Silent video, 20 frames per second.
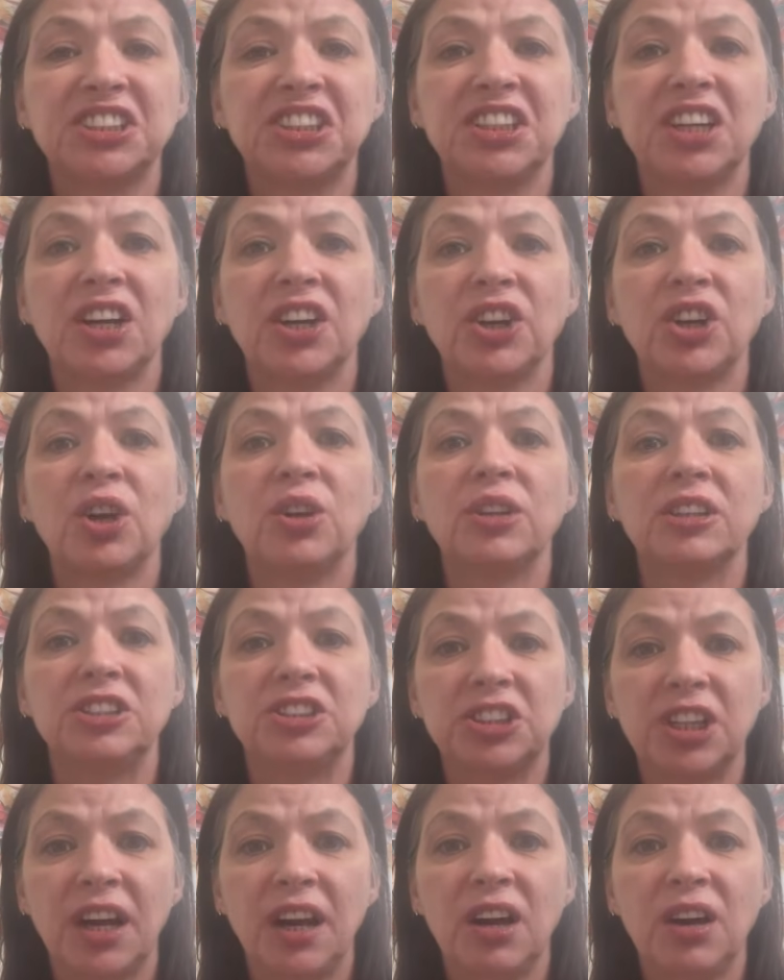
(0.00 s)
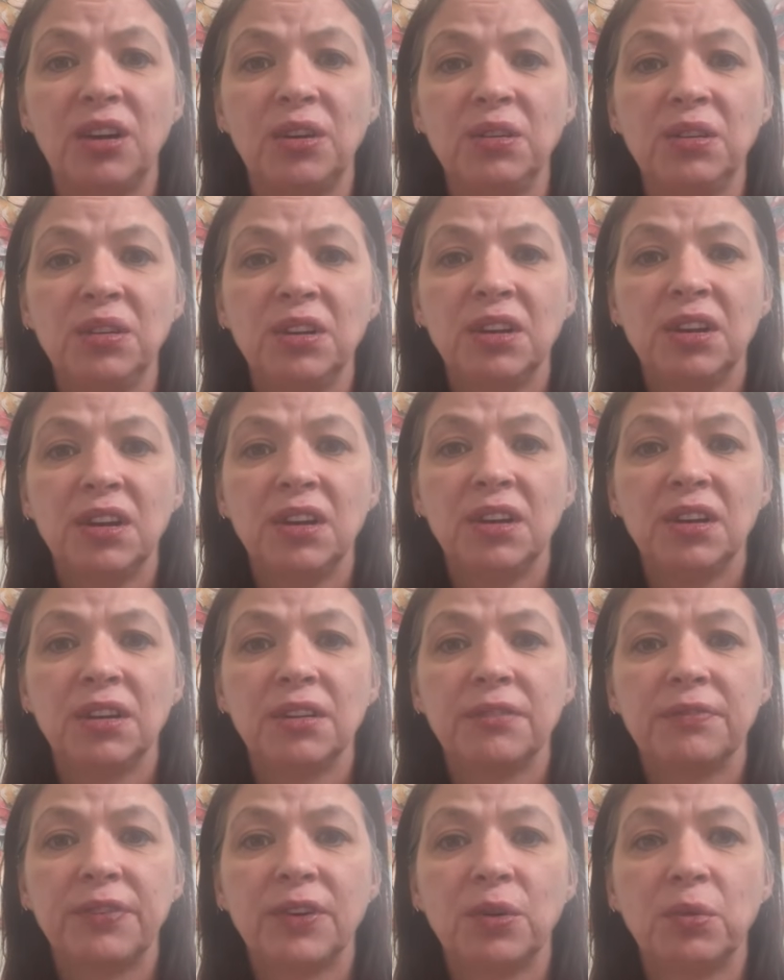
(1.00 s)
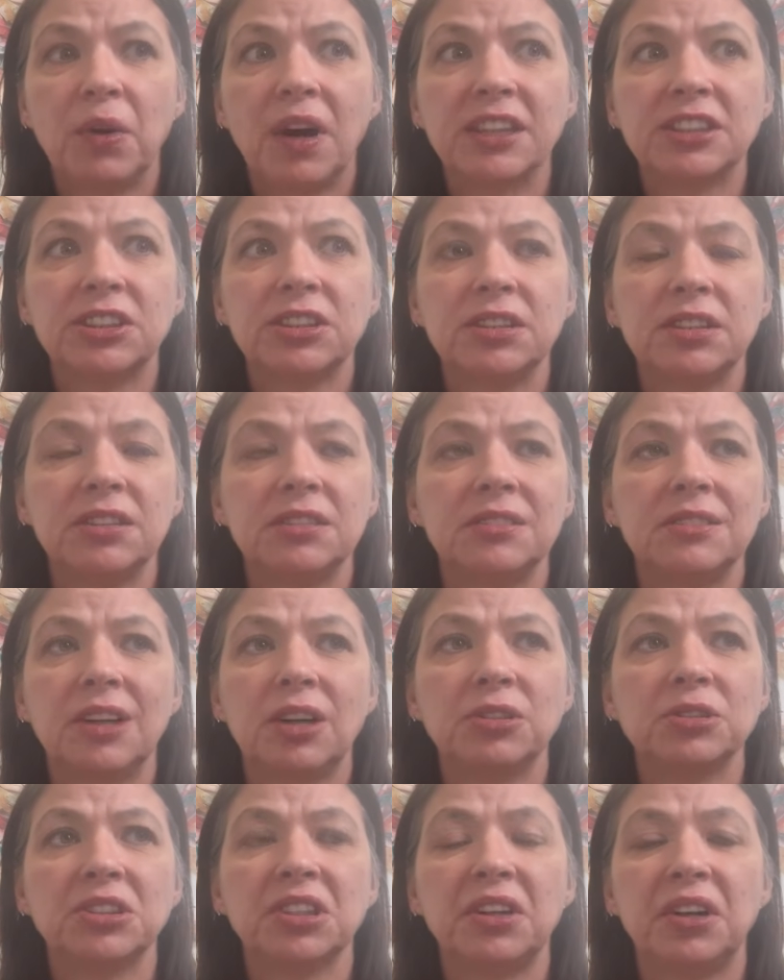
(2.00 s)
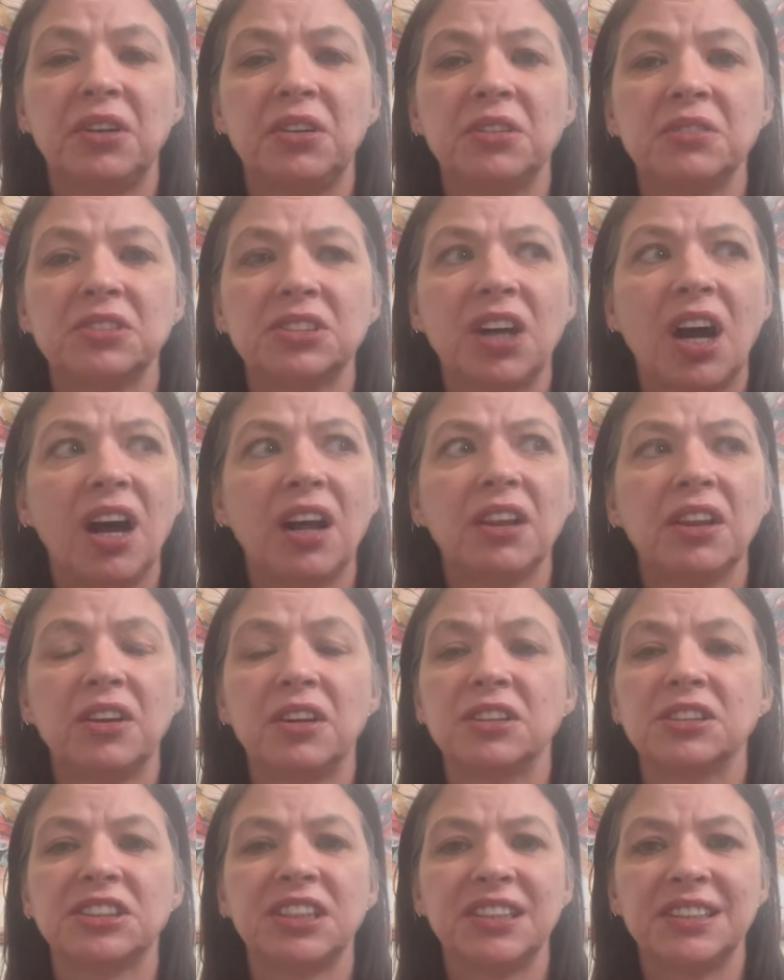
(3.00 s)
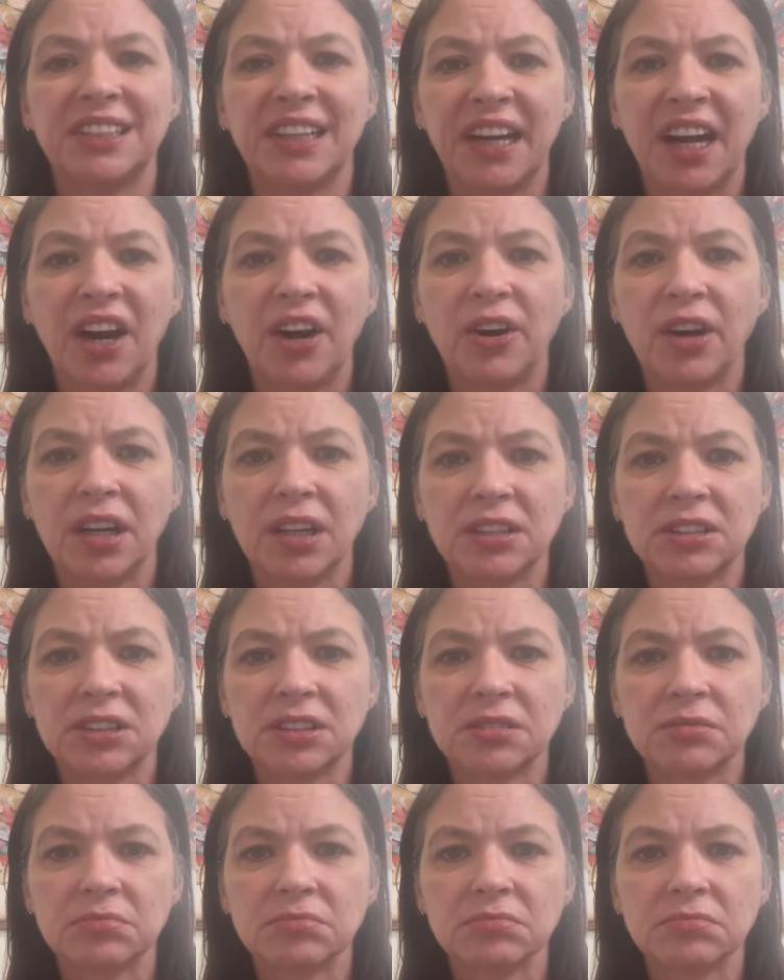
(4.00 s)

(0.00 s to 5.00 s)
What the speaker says: she's going to go to jail for watching those little toddlers and tiaras.